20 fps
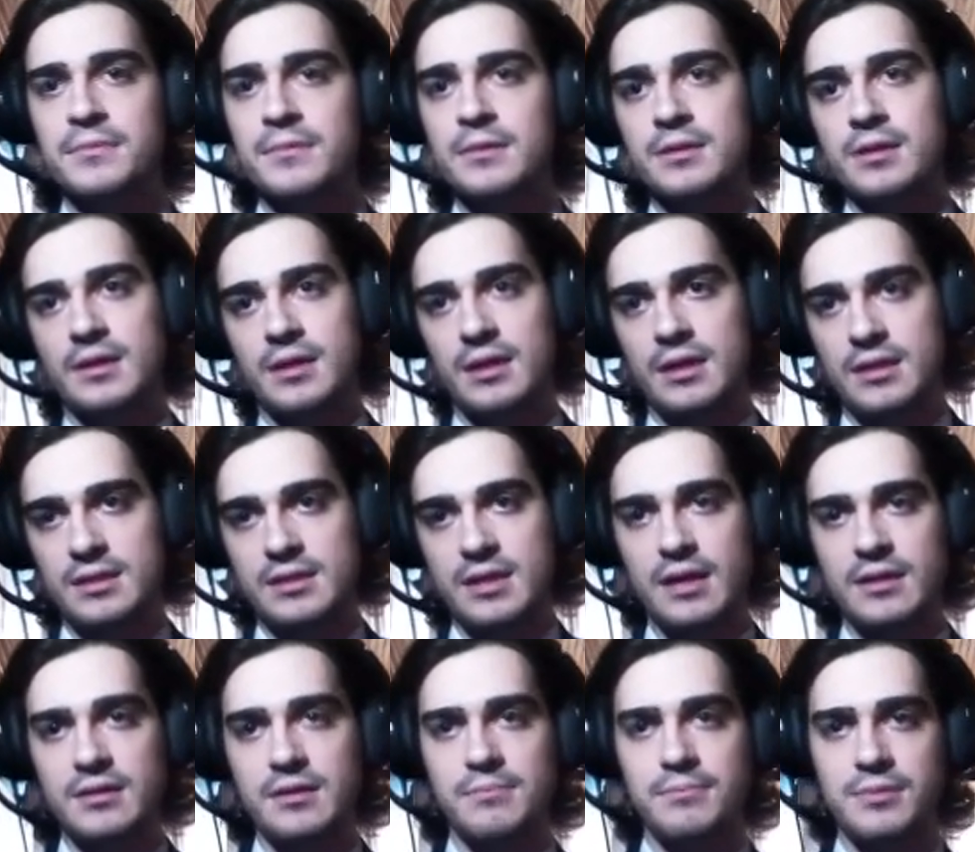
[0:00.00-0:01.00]

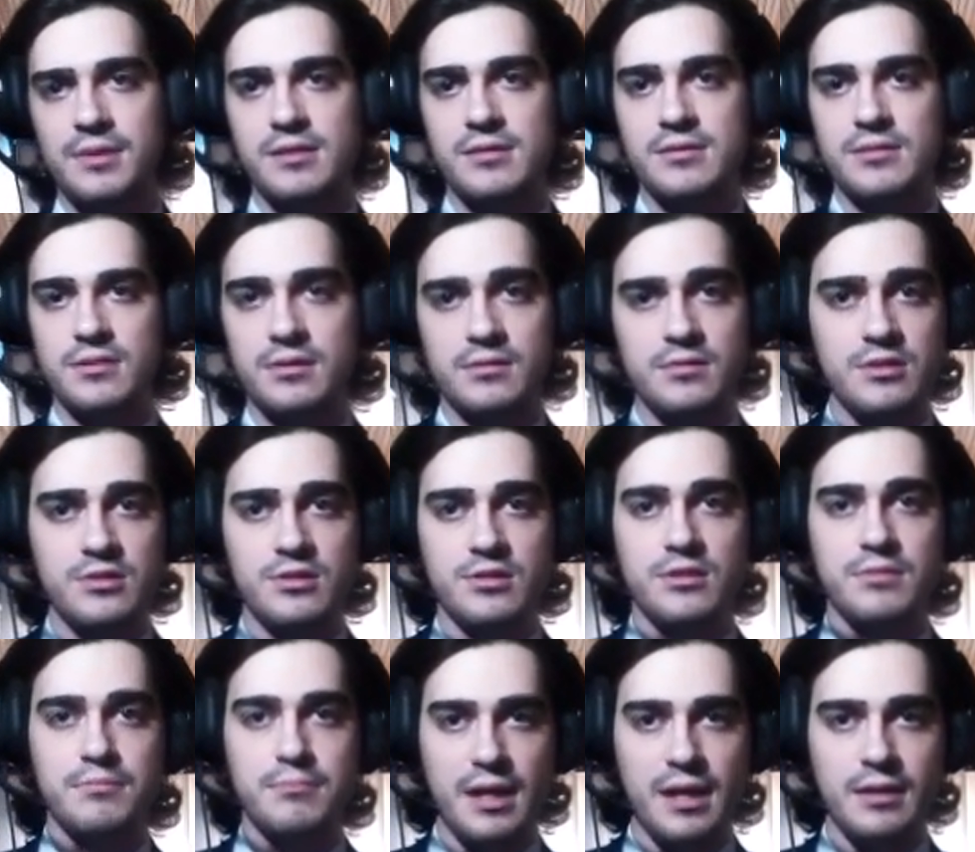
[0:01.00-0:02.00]
EDI replaced traditional
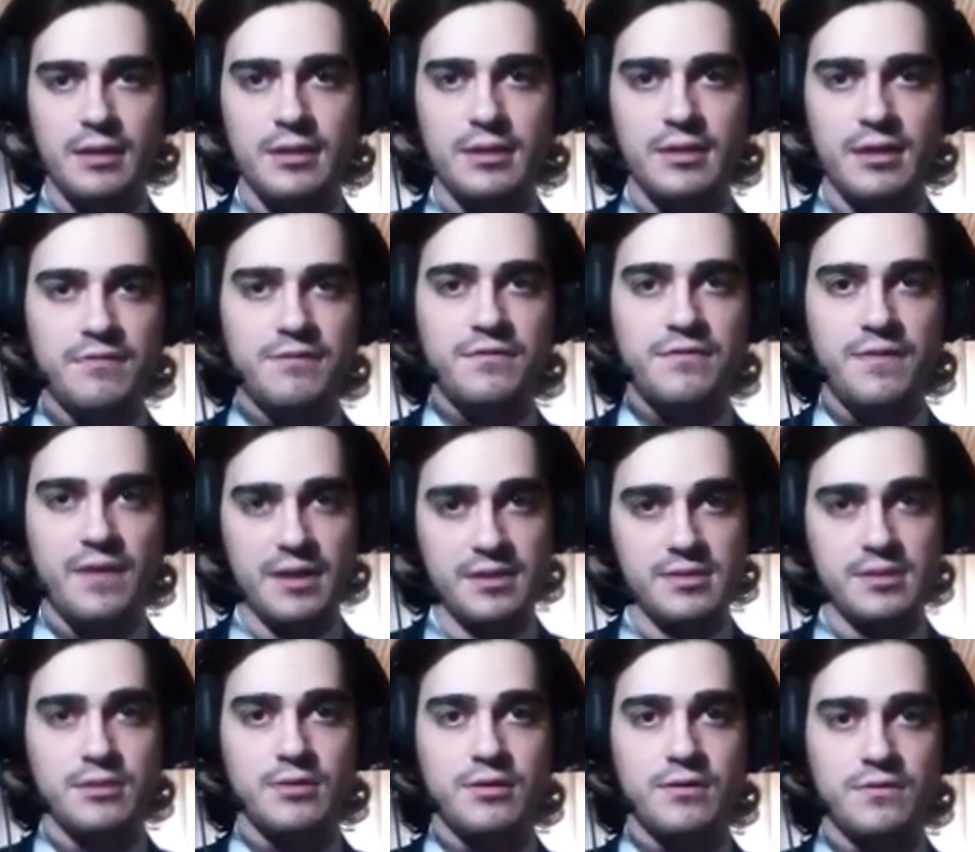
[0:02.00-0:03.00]
mailing and
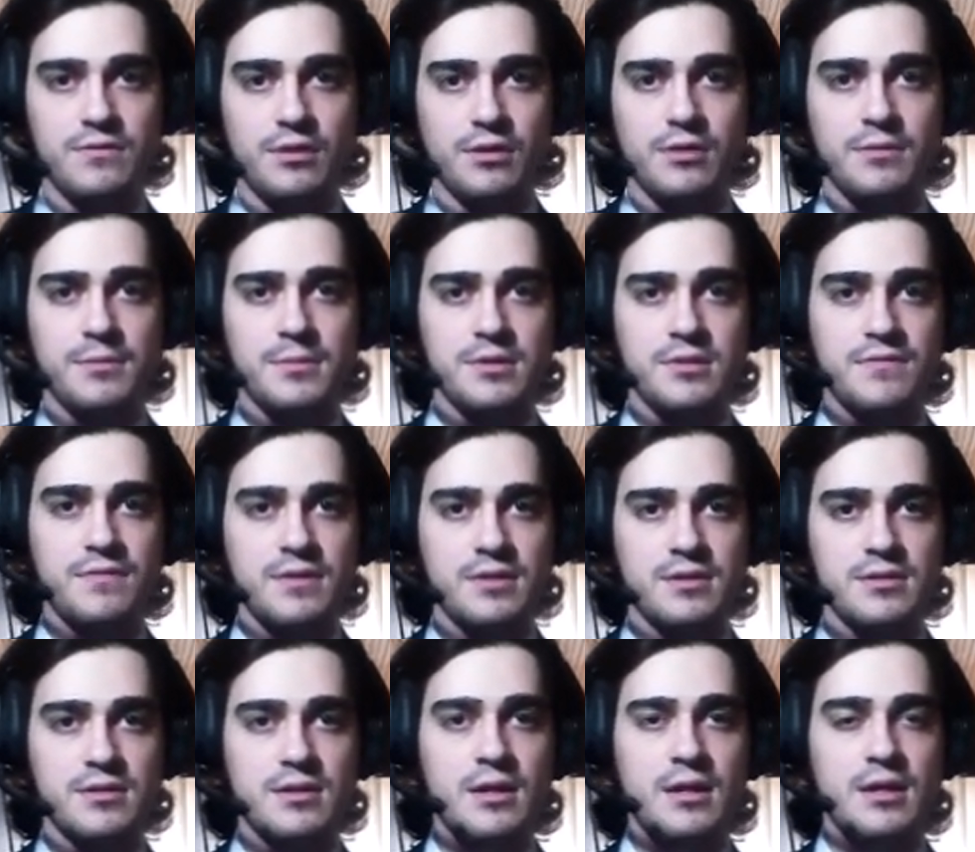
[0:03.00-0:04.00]
faxing of documents
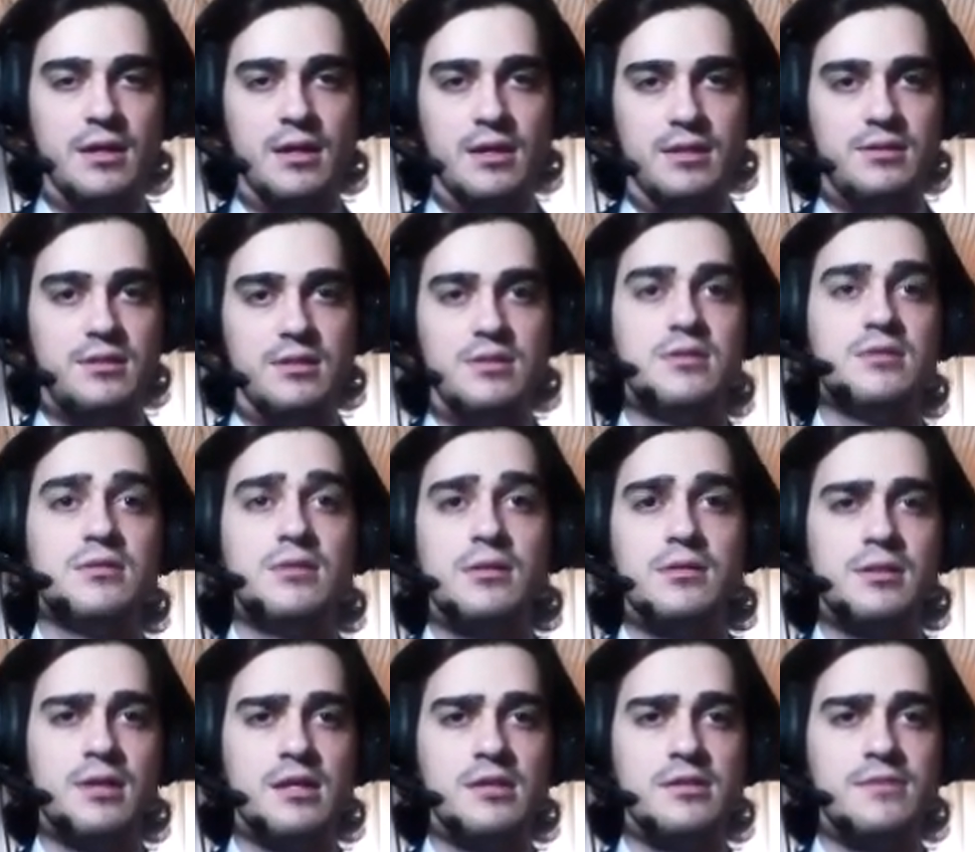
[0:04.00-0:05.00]
with a digital
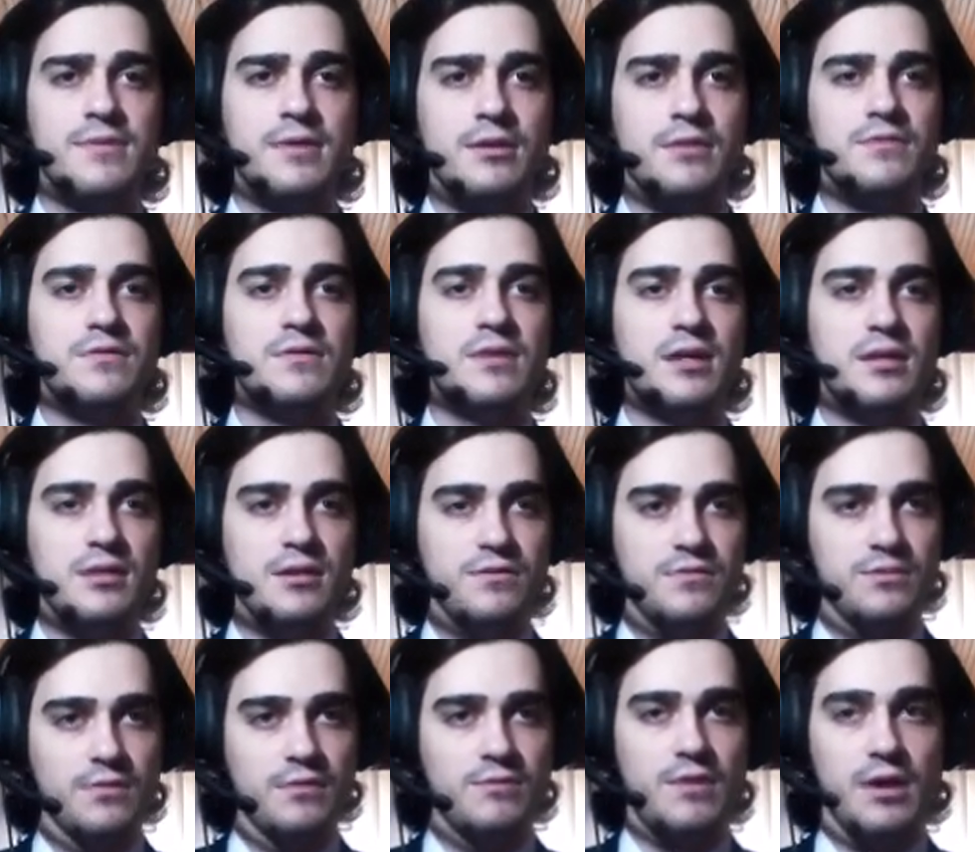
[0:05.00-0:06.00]
transfer of data
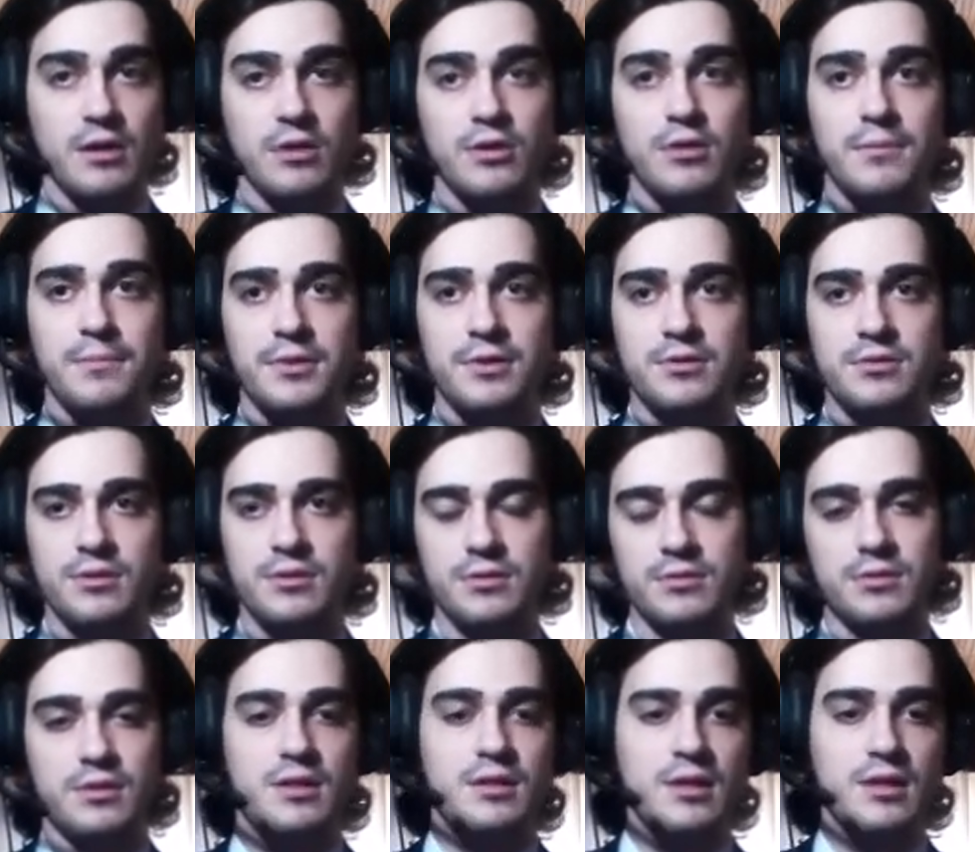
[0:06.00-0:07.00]
from one computer
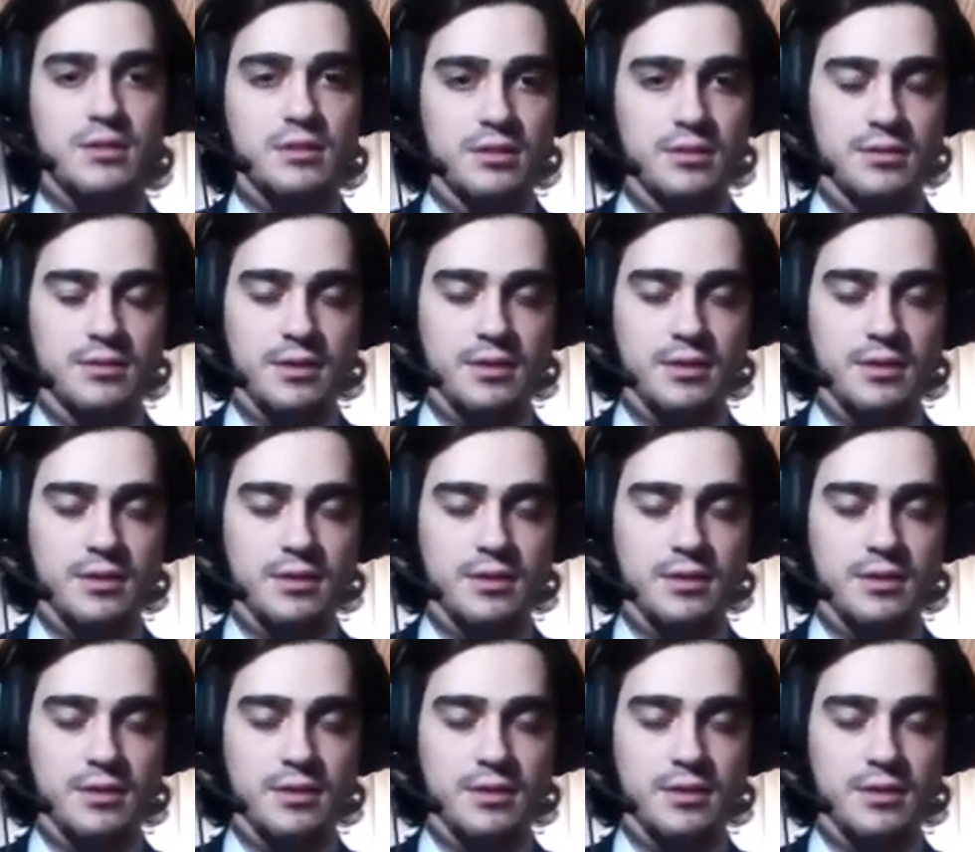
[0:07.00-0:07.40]
to another.